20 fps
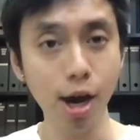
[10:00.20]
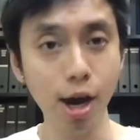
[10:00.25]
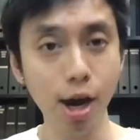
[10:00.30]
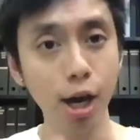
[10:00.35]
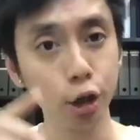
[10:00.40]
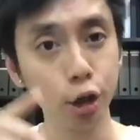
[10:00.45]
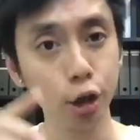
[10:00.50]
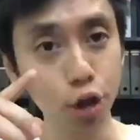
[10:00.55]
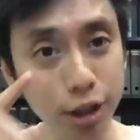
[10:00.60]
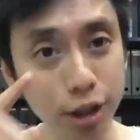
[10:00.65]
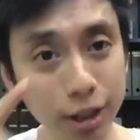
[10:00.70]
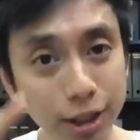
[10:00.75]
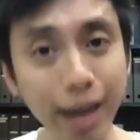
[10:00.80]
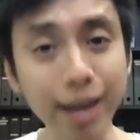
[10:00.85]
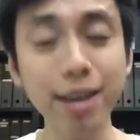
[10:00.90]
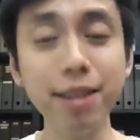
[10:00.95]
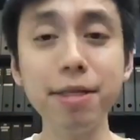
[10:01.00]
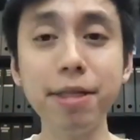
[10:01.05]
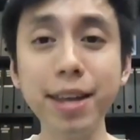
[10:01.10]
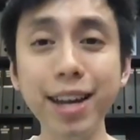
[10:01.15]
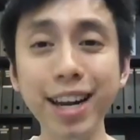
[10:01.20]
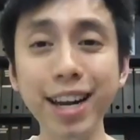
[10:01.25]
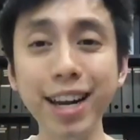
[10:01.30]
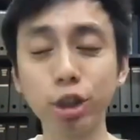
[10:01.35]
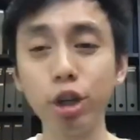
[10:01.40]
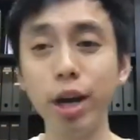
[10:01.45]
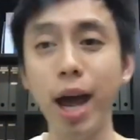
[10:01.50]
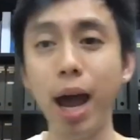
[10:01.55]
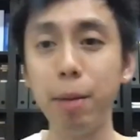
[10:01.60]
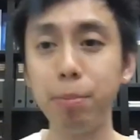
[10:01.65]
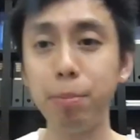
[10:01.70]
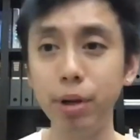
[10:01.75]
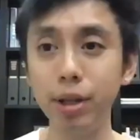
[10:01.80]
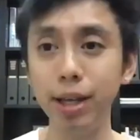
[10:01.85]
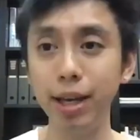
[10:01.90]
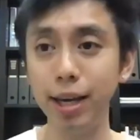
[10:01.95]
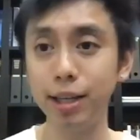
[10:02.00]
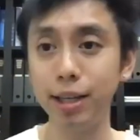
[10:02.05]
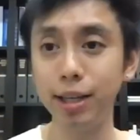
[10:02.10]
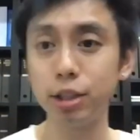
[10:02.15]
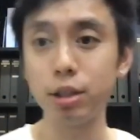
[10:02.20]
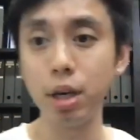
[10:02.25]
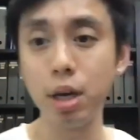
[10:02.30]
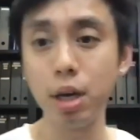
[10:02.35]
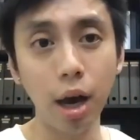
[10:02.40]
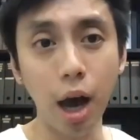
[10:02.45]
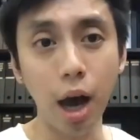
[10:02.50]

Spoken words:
So the second thing that's going to happen is,